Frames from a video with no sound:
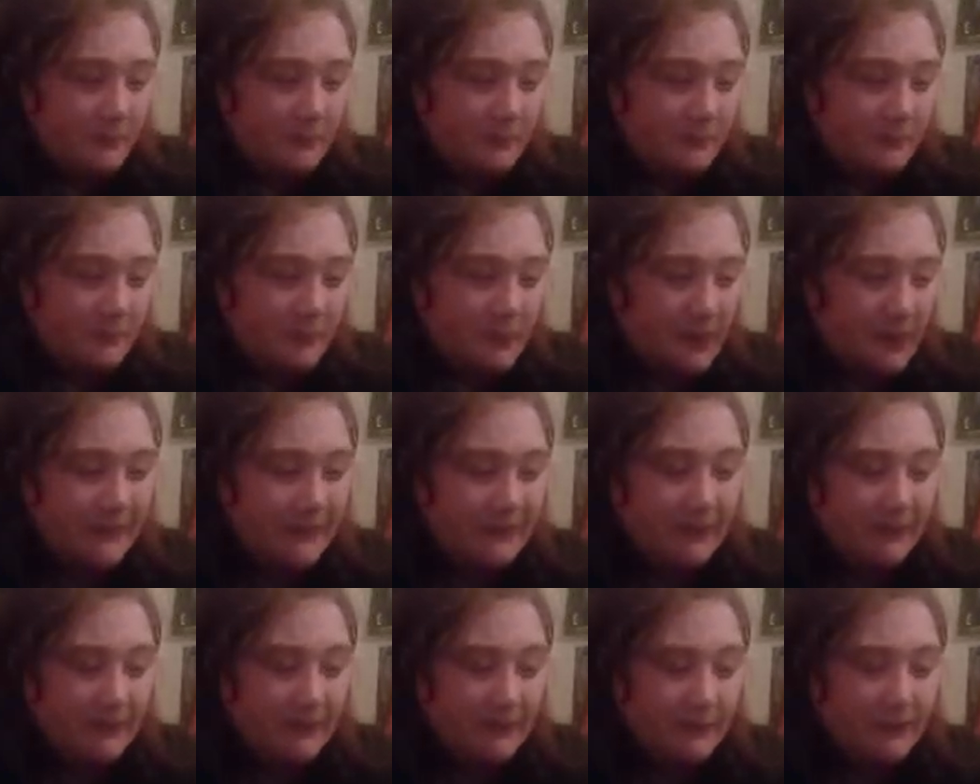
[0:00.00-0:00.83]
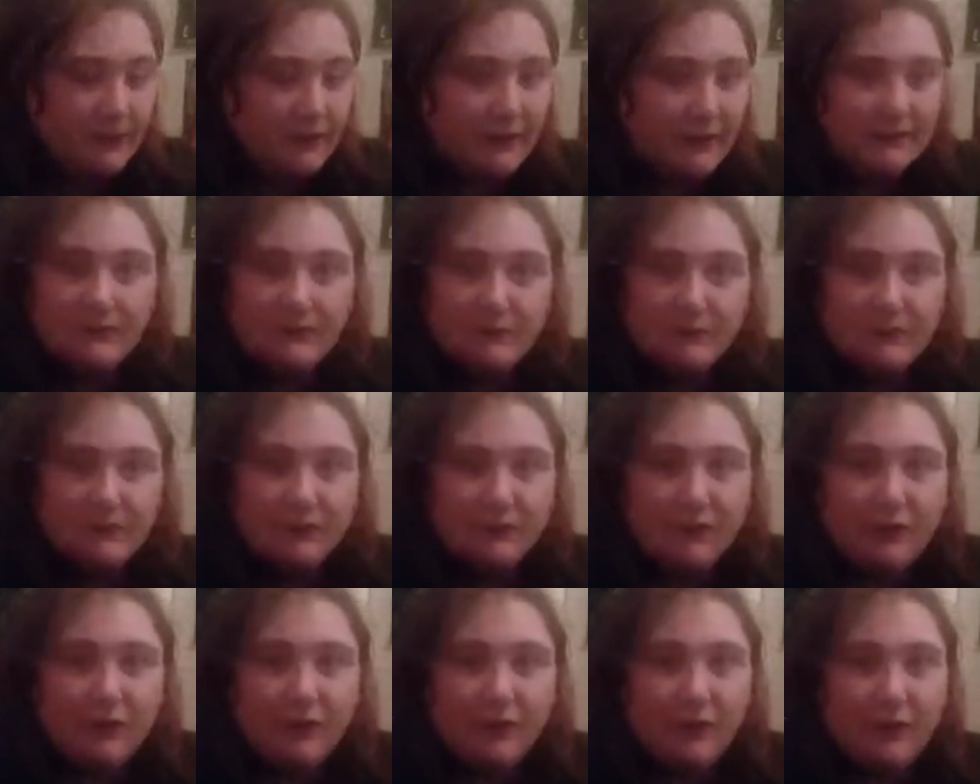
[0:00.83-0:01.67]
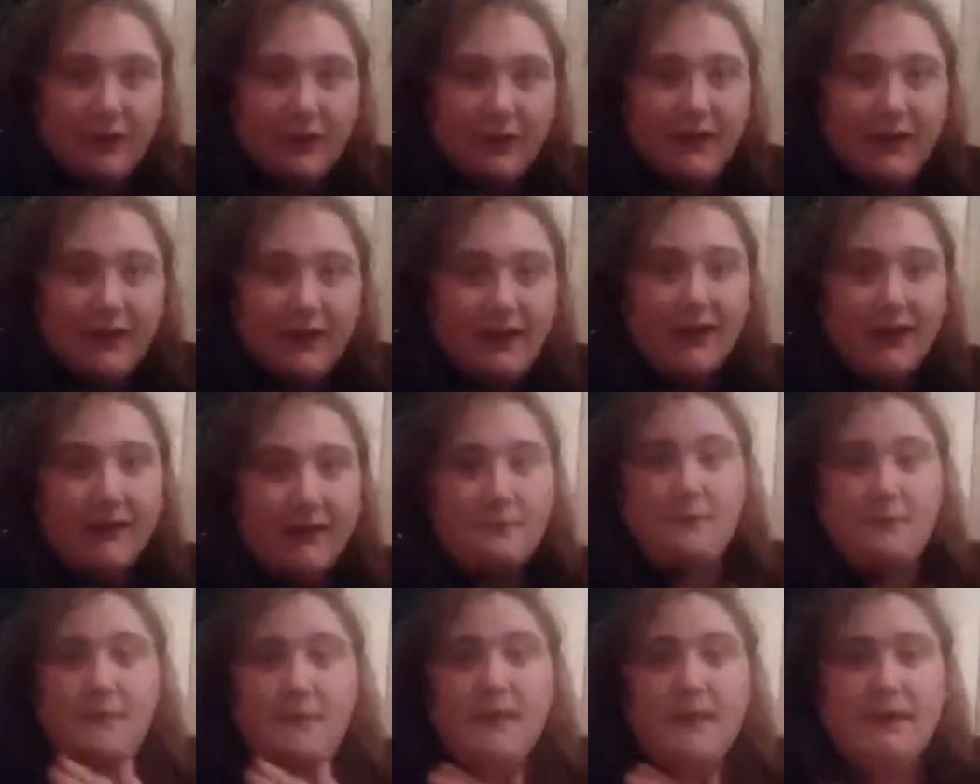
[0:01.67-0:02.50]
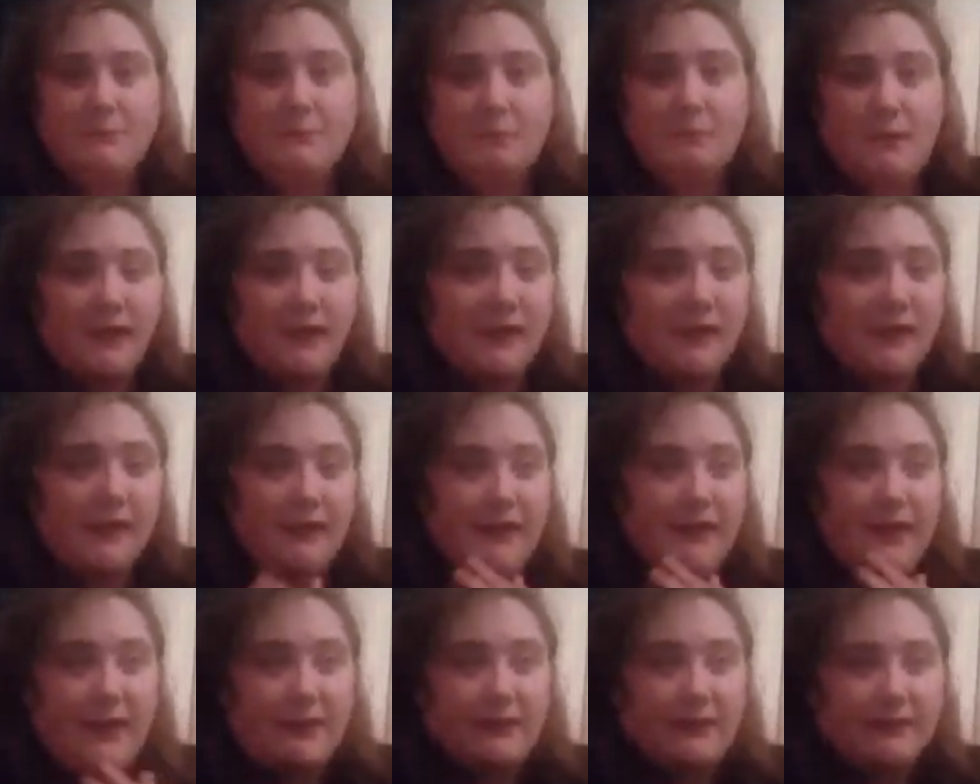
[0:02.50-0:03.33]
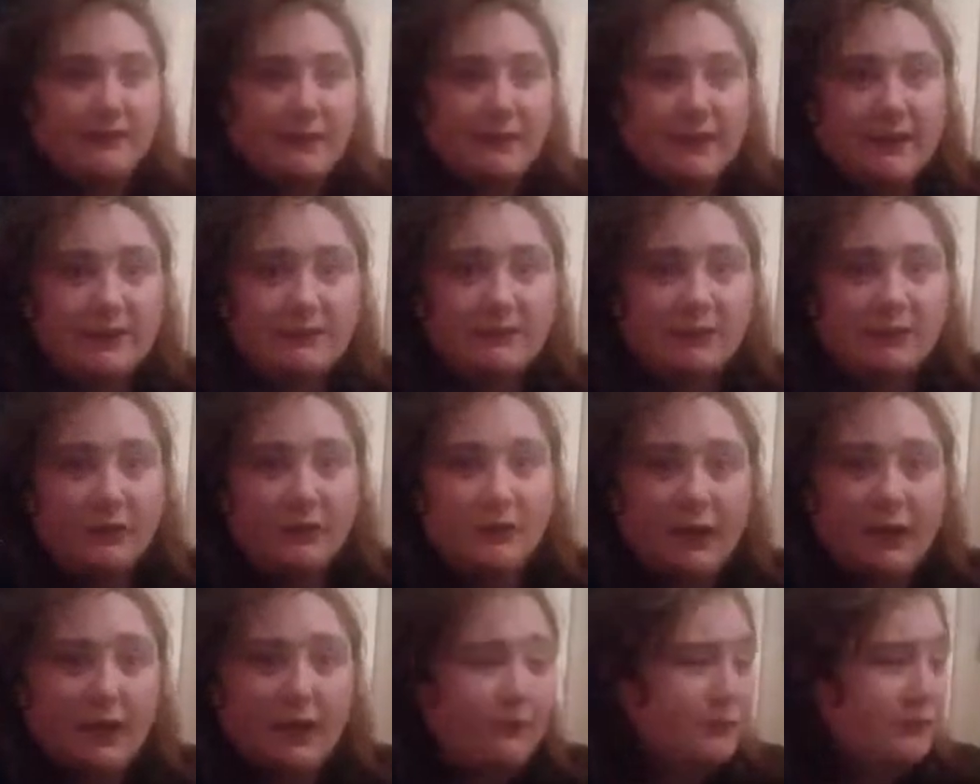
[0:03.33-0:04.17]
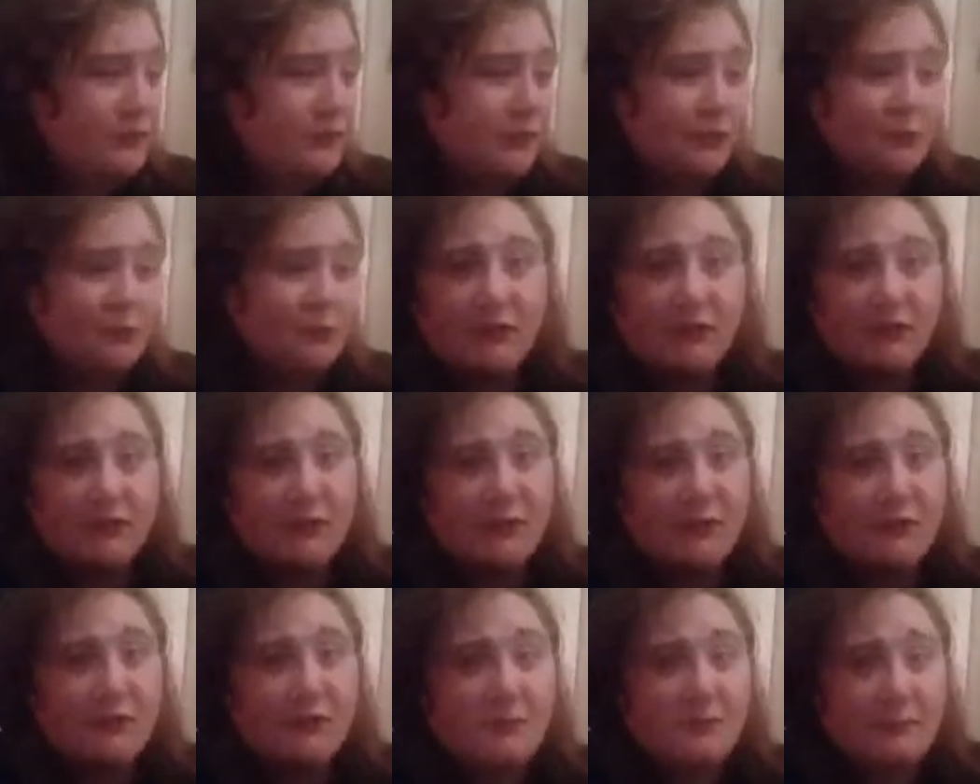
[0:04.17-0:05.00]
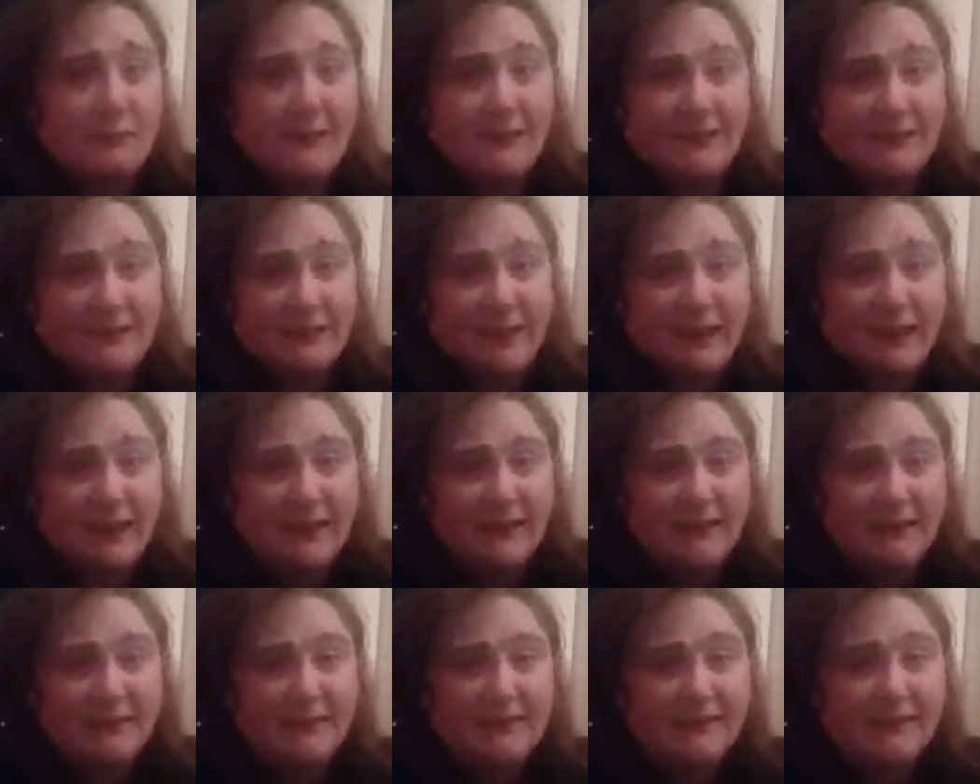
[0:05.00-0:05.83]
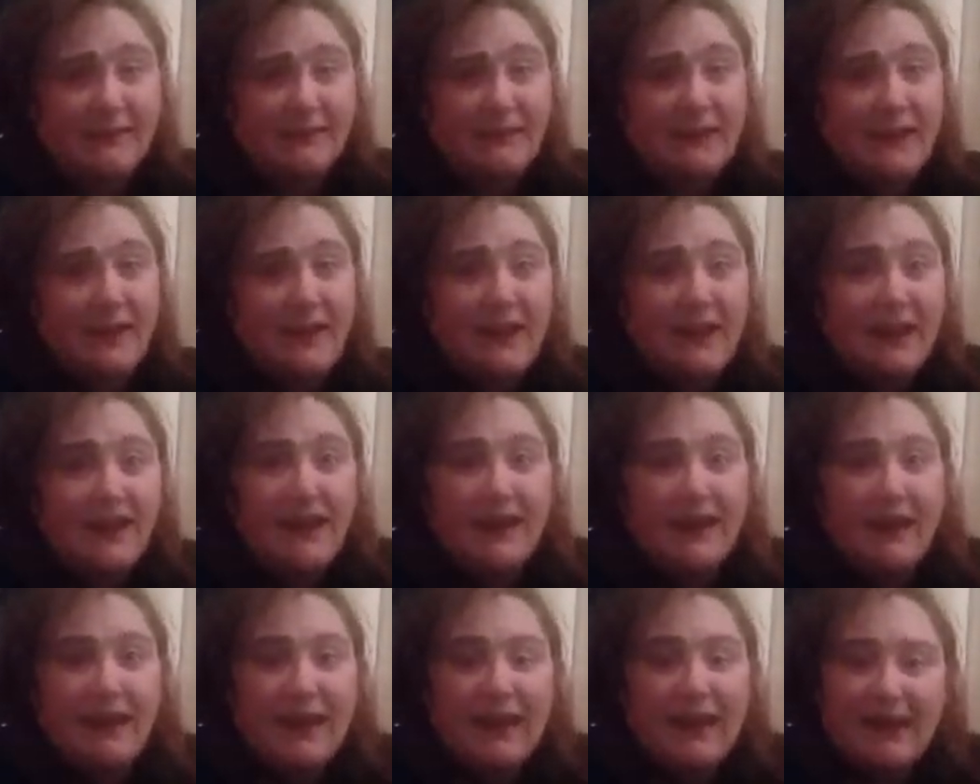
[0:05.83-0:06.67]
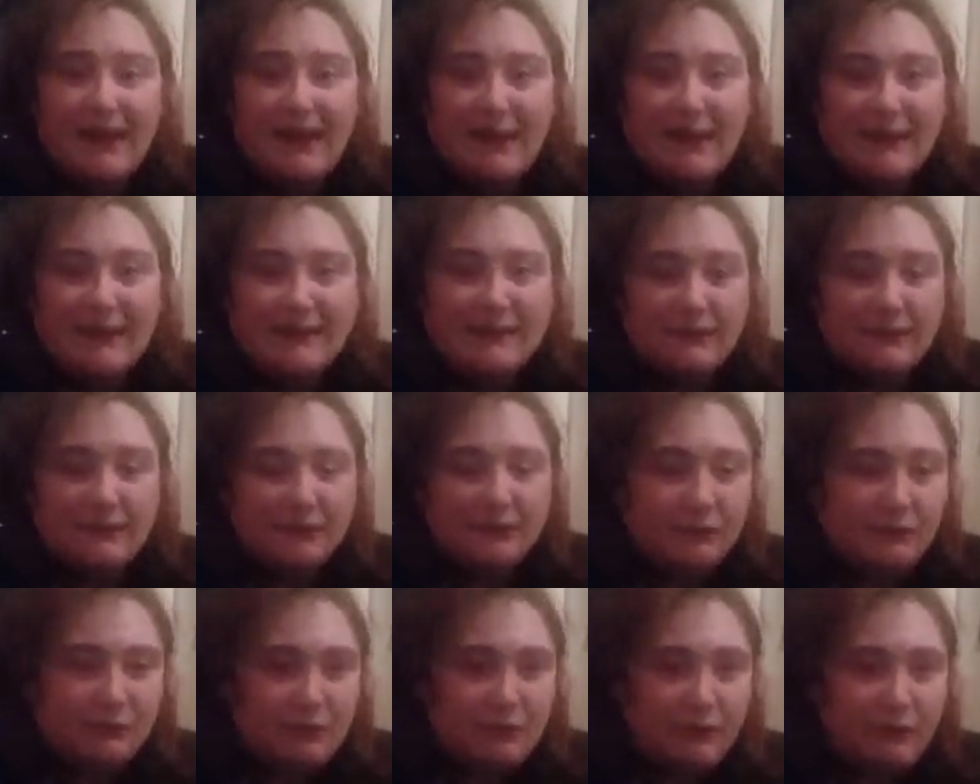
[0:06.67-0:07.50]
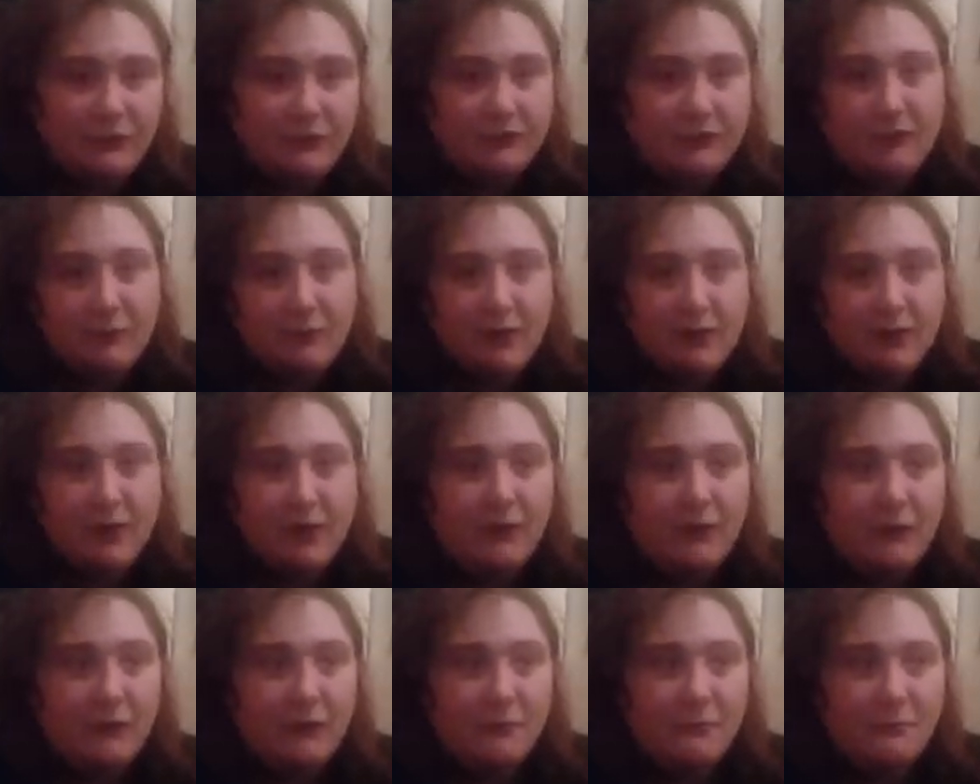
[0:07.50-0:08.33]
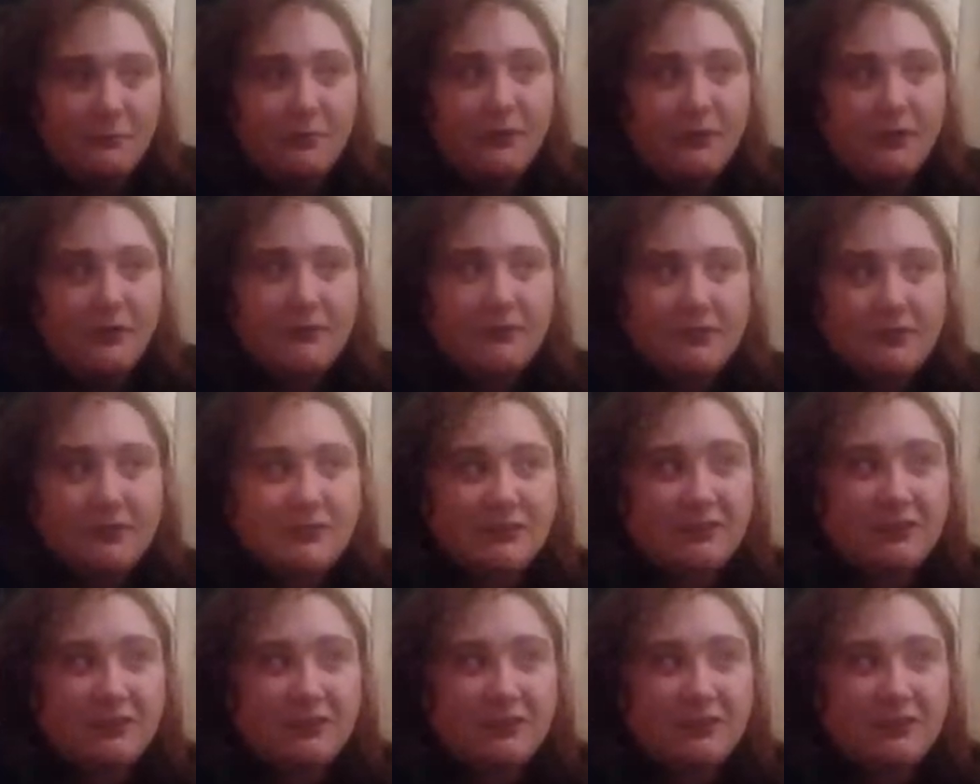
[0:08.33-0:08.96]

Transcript: asexuality before and me being asexual. I've done videos in Midnight and I've done videos on my own, but